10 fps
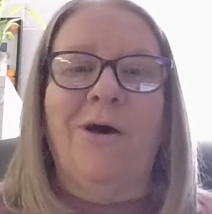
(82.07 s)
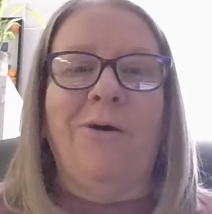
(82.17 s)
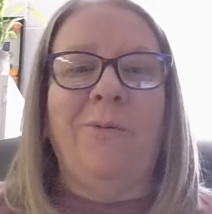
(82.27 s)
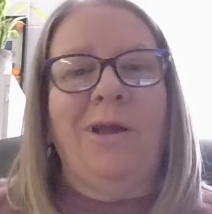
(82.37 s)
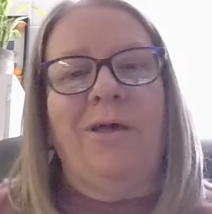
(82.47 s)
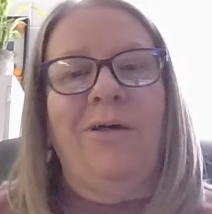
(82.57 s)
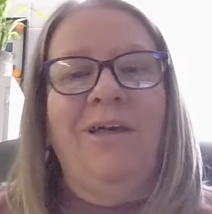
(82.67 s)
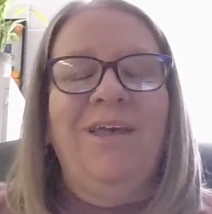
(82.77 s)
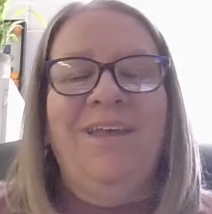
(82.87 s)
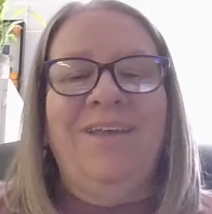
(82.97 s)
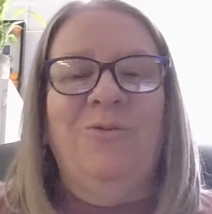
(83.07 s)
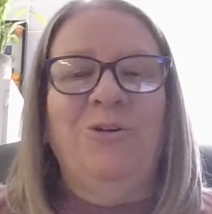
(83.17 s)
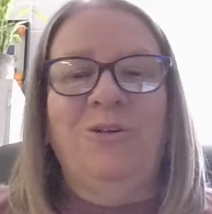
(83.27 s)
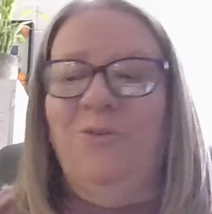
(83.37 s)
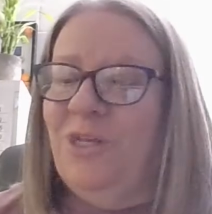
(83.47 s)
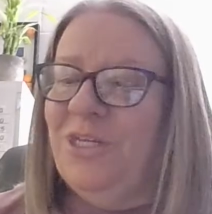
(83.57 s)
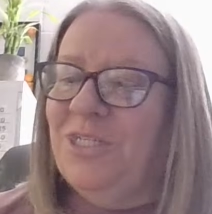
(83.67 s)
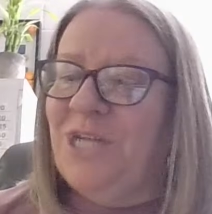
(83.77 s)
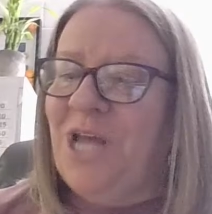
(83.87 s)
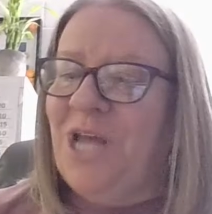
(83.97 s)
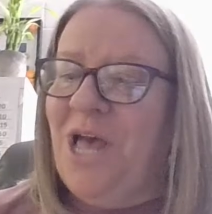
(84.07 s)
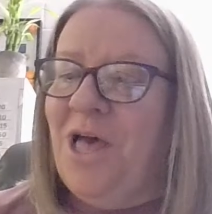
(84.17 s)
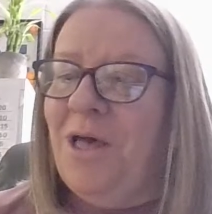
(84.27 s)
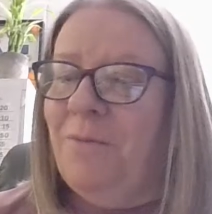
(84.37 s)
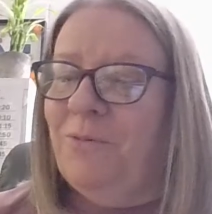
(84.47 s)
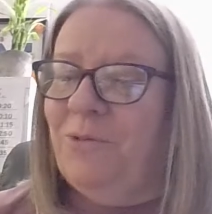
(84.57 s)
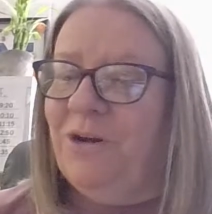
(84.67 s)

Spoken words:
thought, well, we're doing a really good job.